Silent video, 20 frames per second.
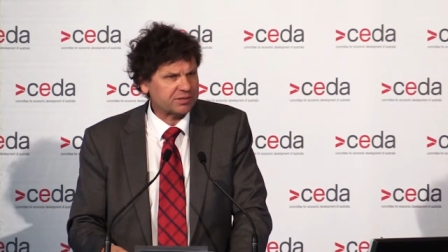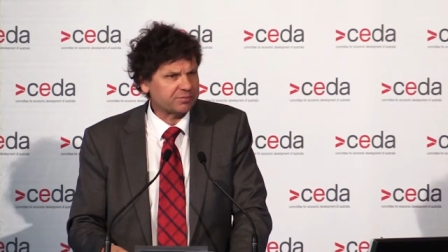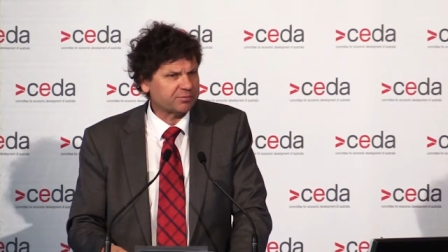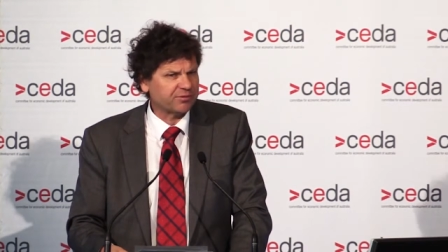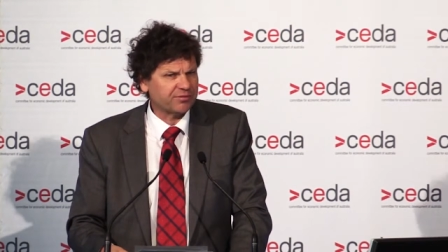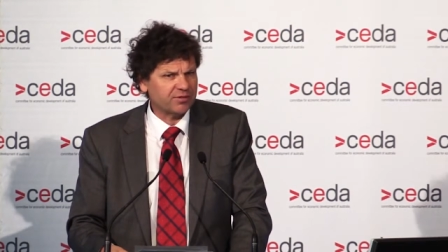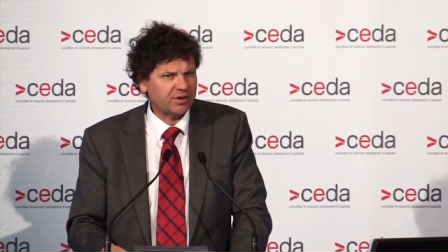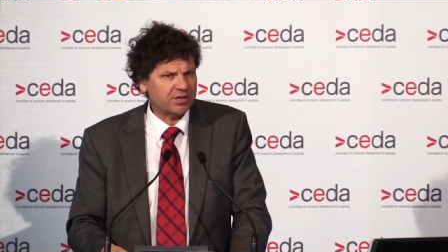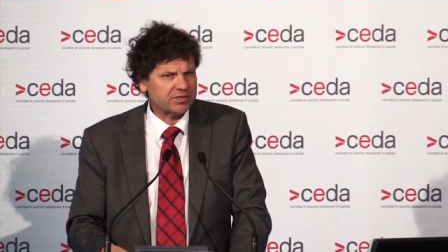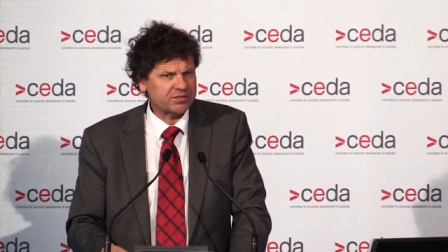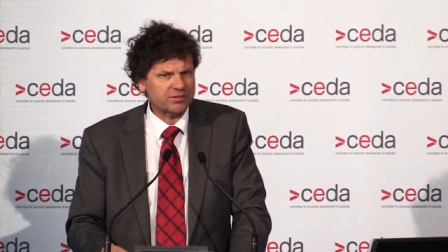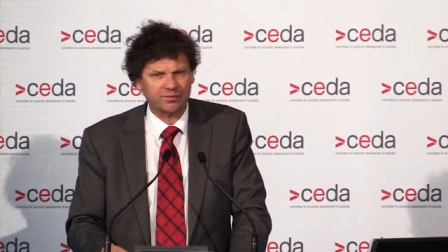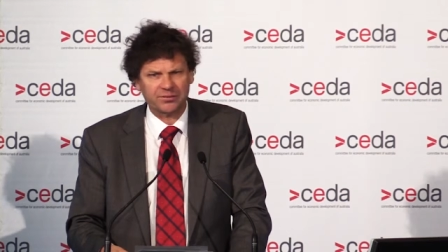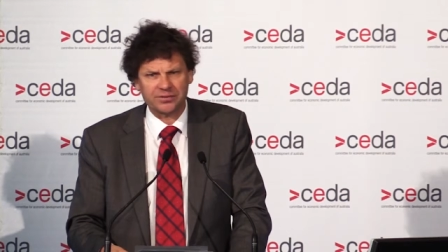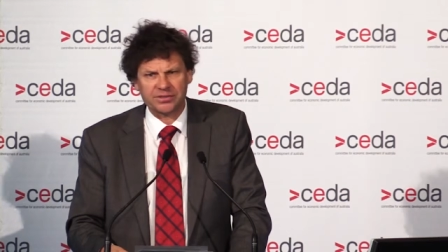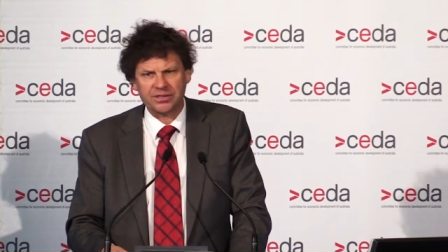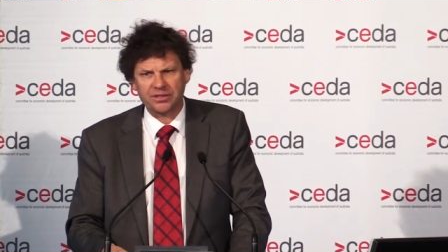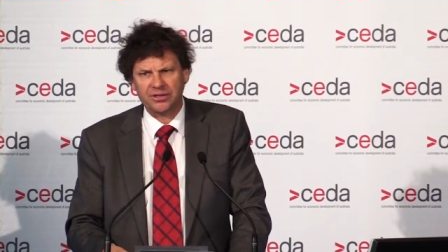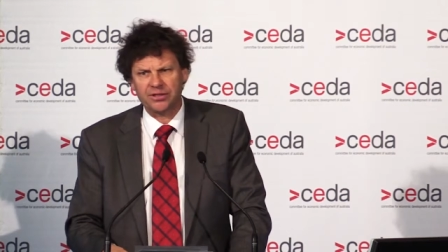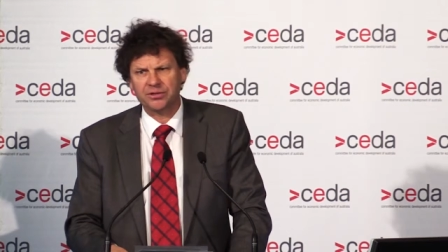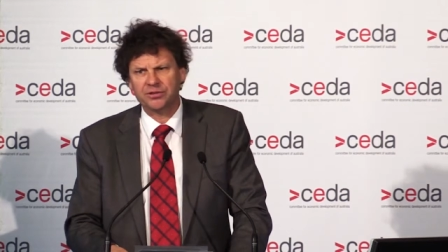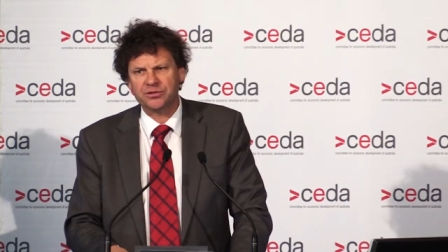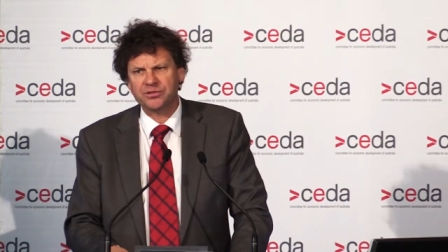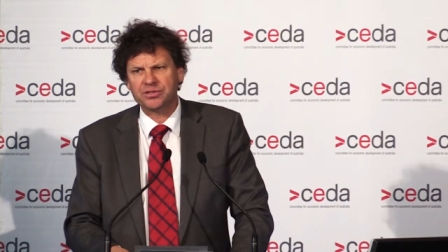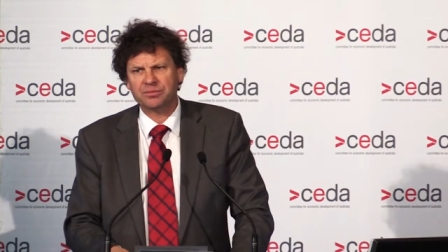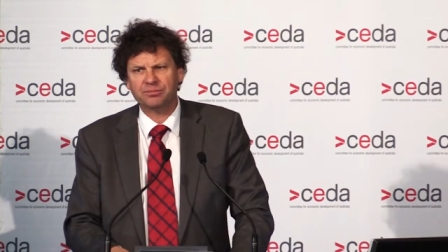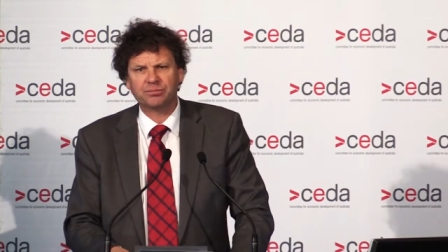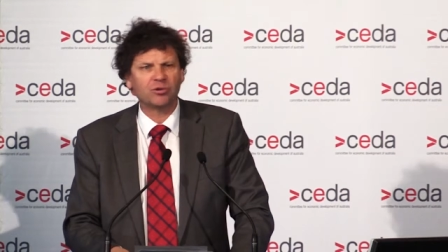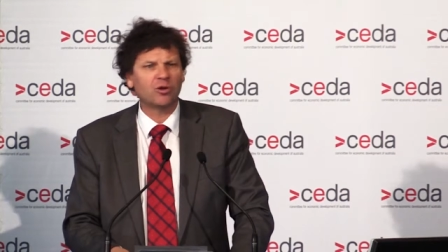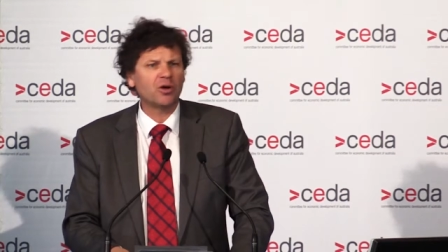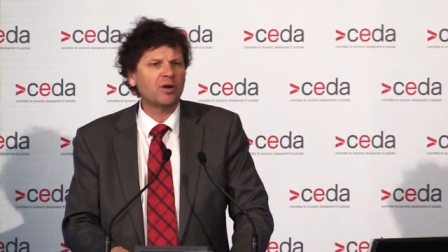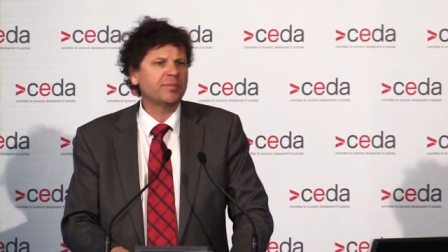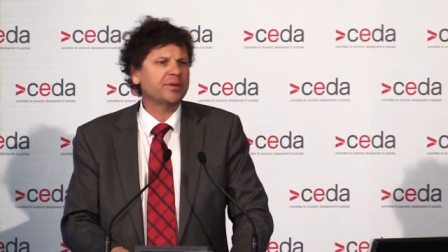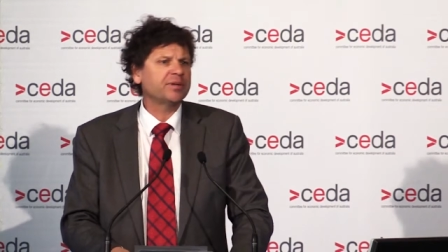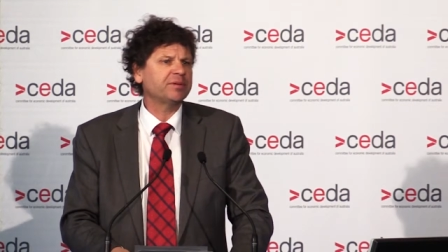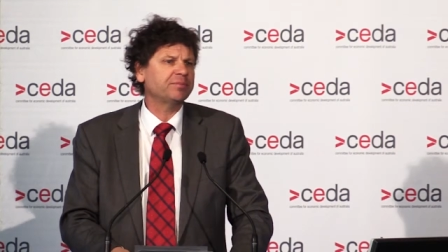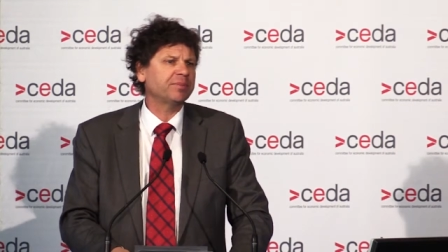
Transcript: It provides, obviously, huge employment.